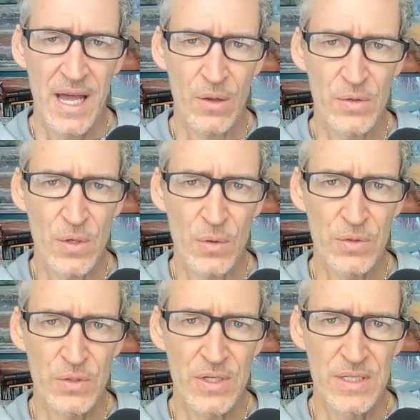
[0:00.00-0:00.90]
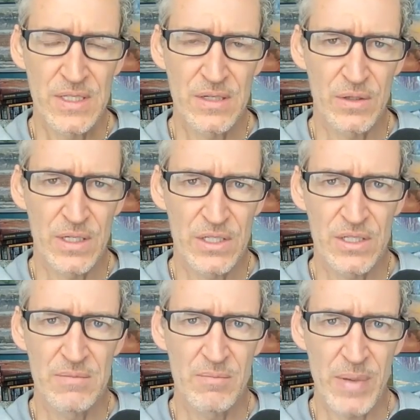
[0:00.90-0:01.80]
household goods, you know,
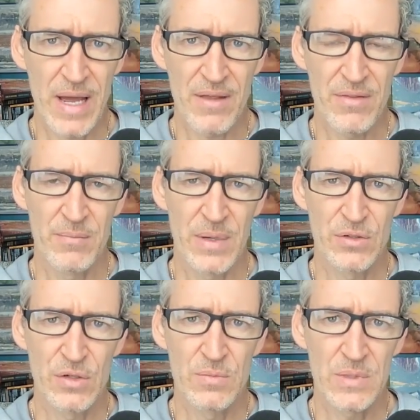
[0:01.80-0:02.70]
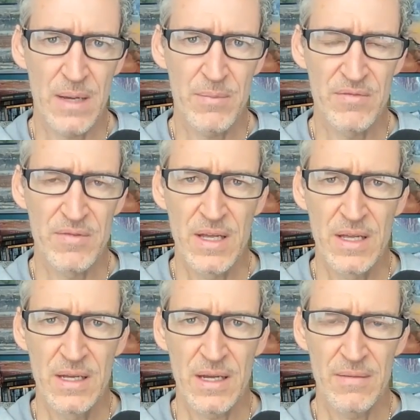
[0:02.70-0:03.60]
kitchen, bath, bedroom type of
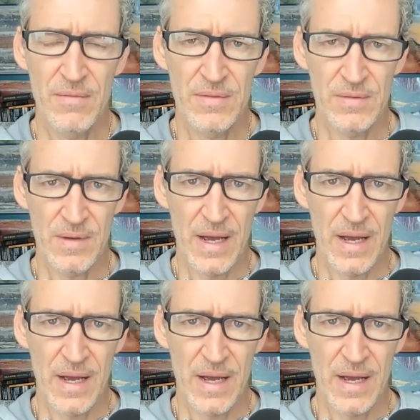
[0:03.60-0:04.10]
um,